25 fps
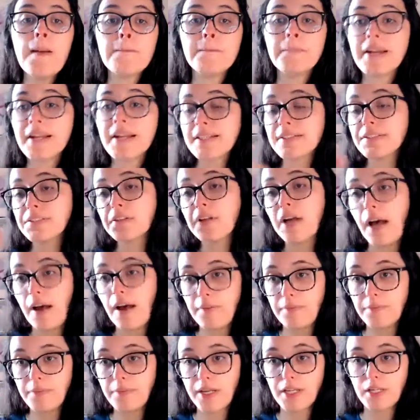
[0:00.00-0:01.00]
But I still
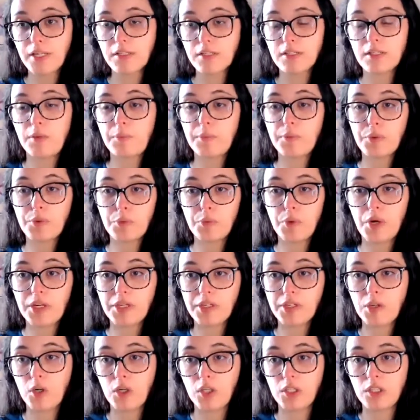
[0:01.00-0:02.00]
have my number
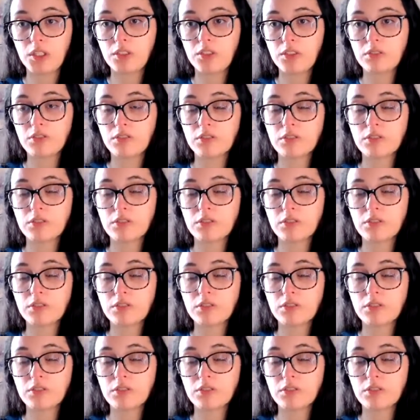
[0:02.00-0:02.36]
1 goal.